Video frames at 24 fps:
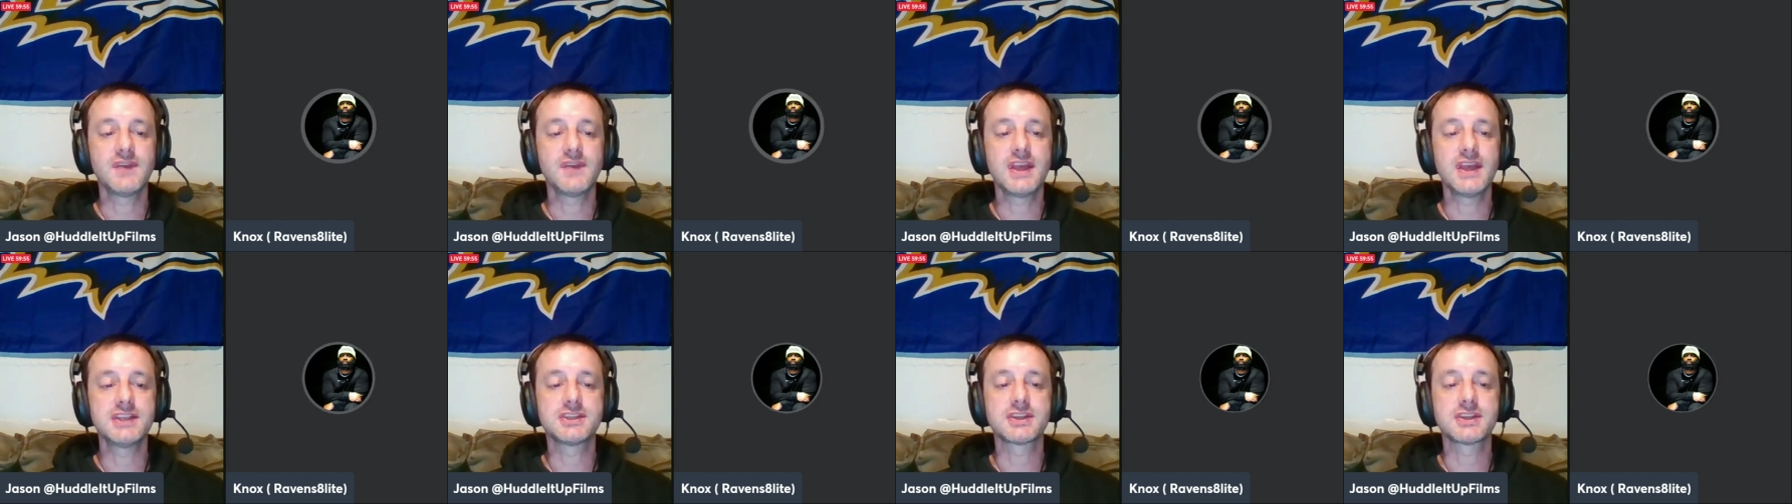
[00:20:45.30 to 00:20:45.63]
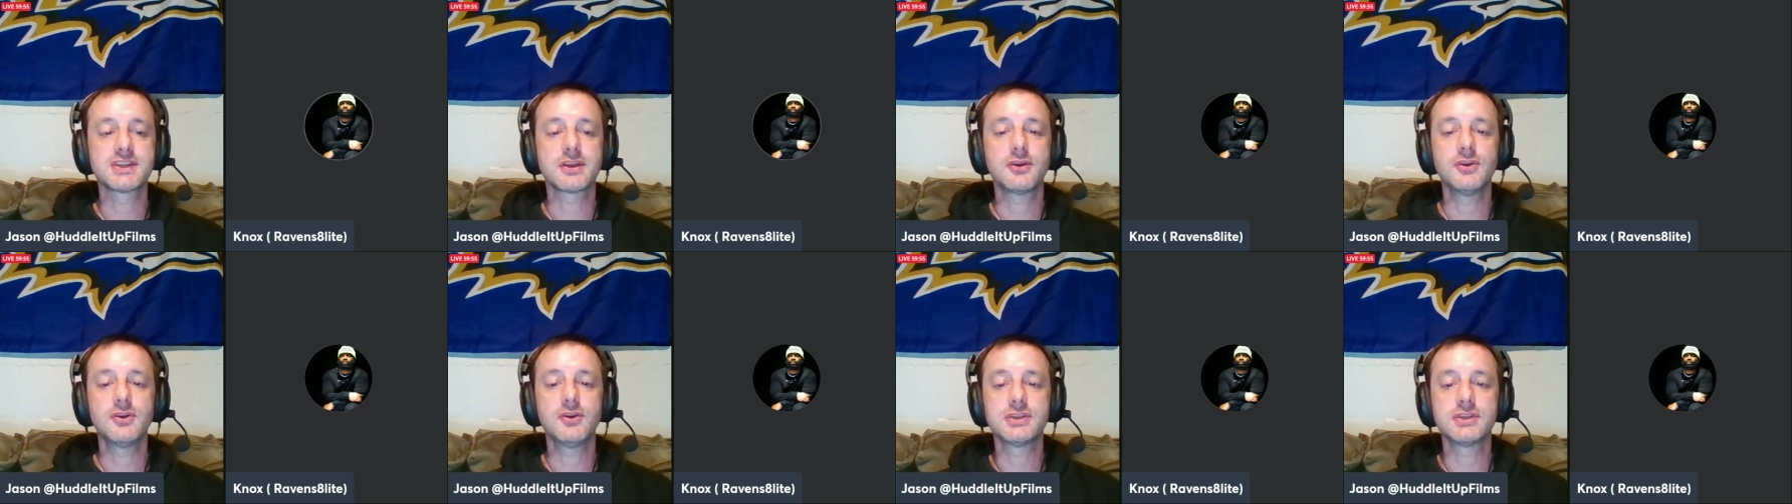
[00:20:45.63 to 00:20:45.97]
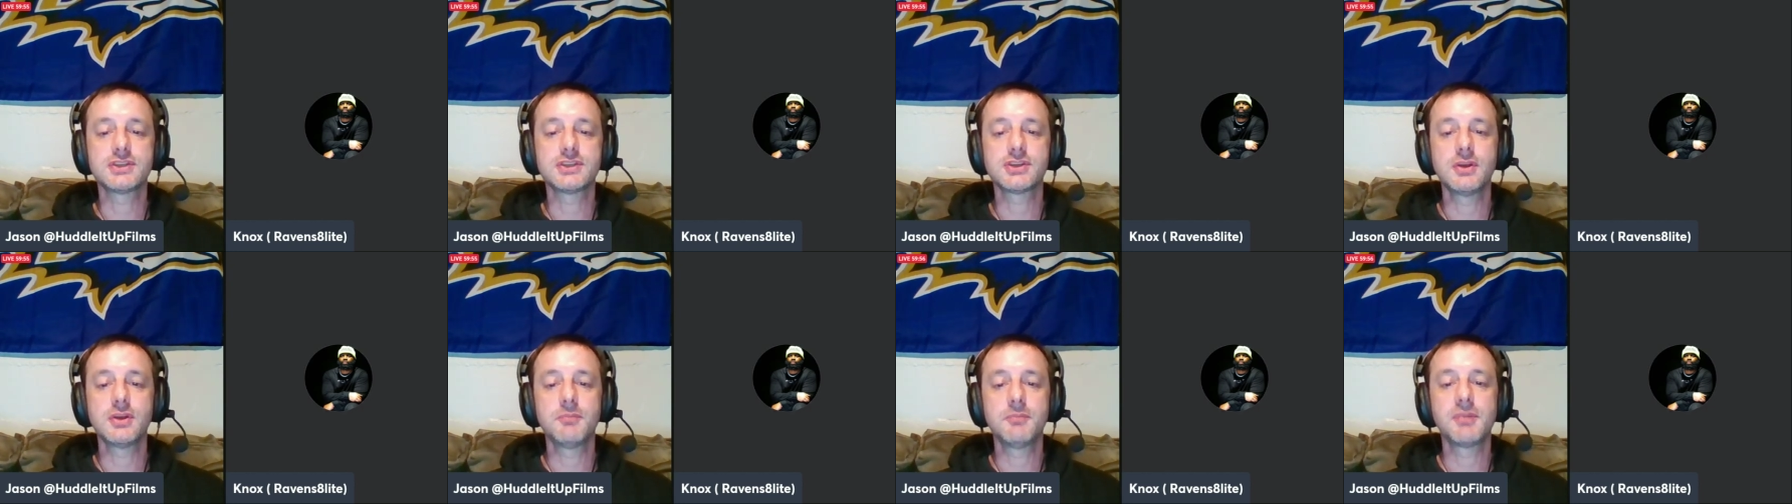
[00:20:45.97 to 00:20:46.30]
-hmm. ends could
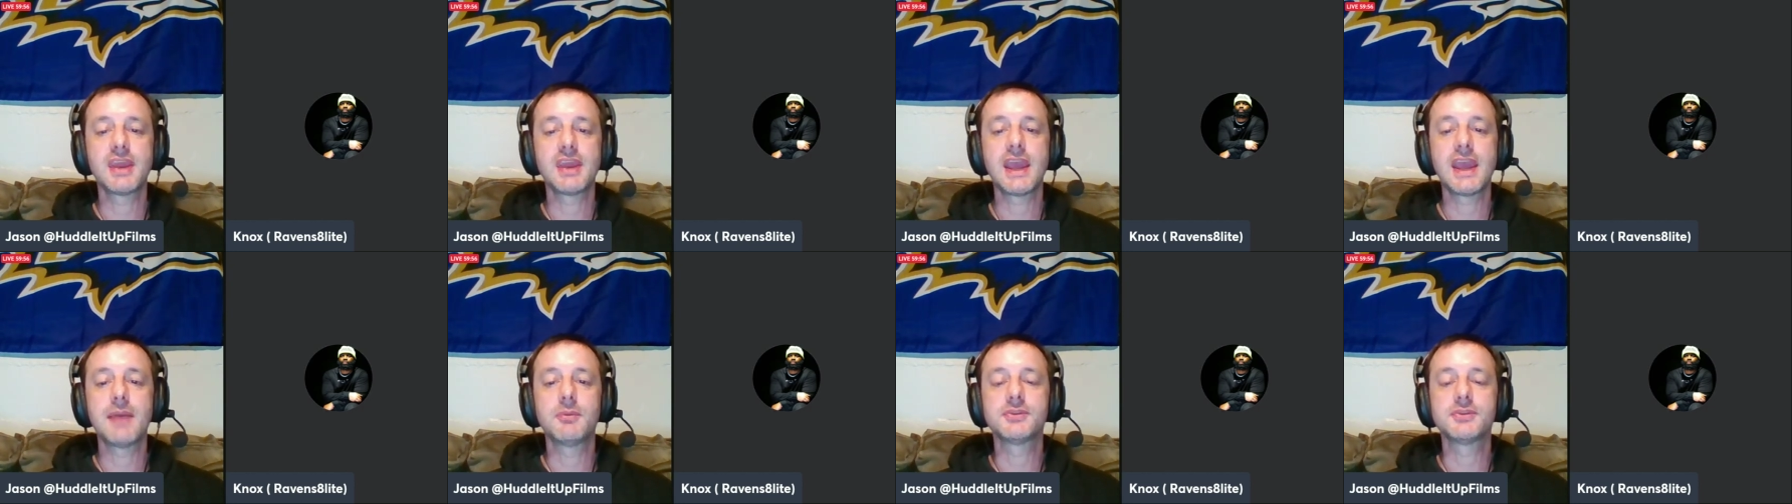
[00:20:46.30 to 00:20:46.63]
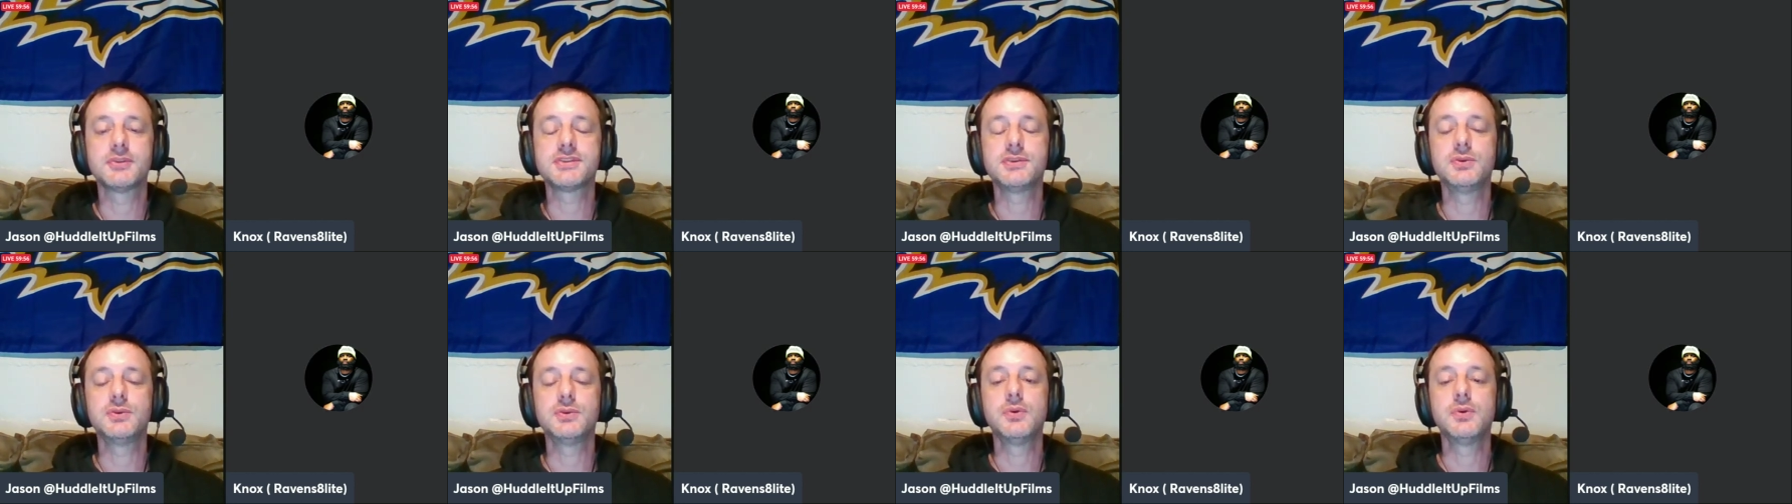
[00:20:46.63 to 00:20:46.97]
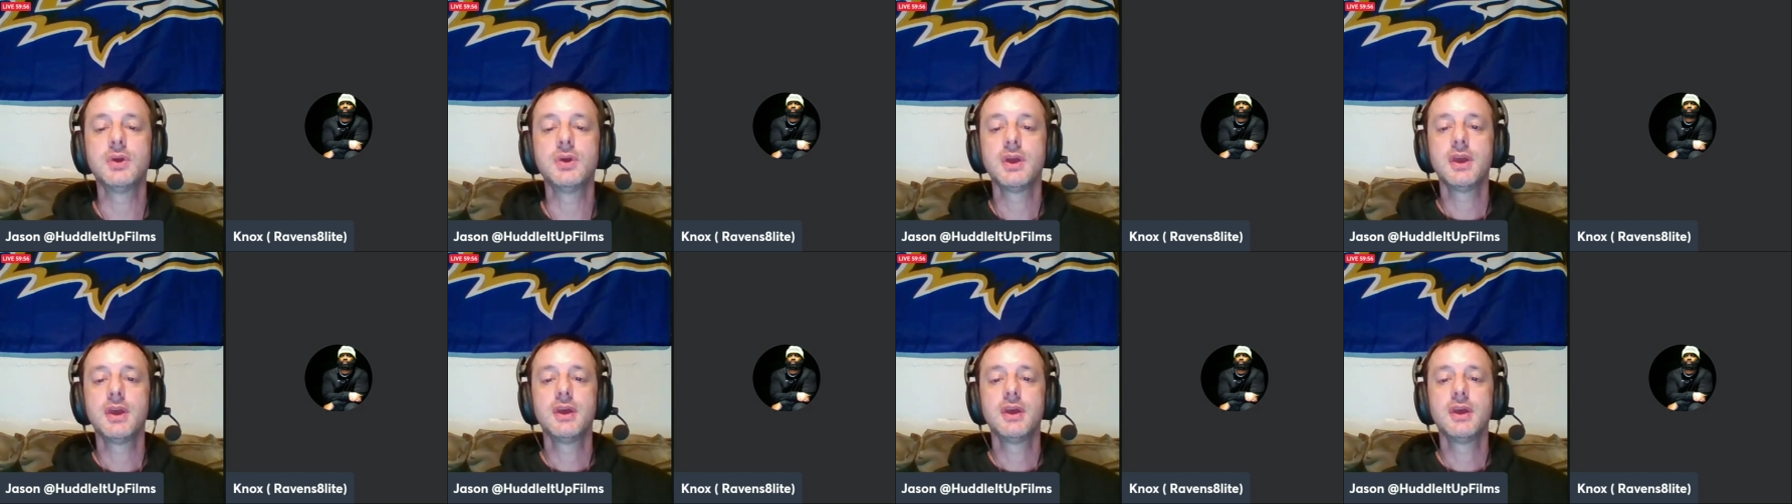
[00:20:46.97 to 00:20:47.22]
should be able to